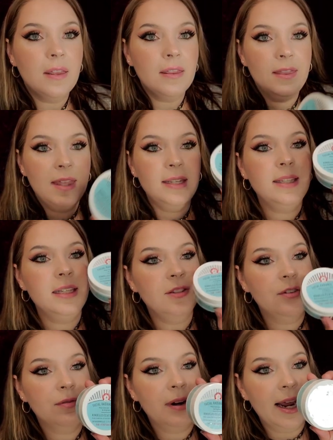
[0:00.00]
This is
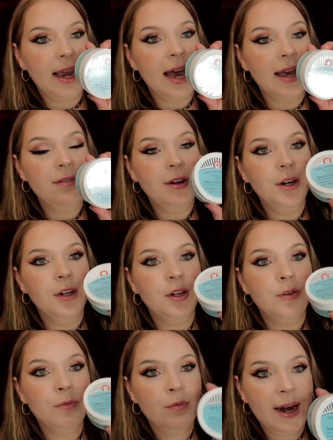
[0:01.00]
great. I've heard
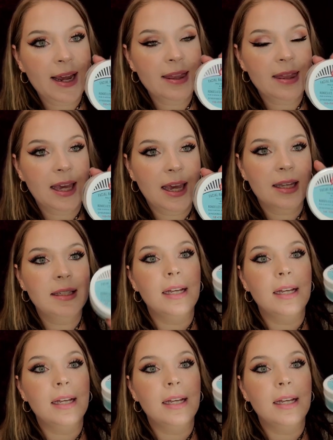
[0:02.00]
great things.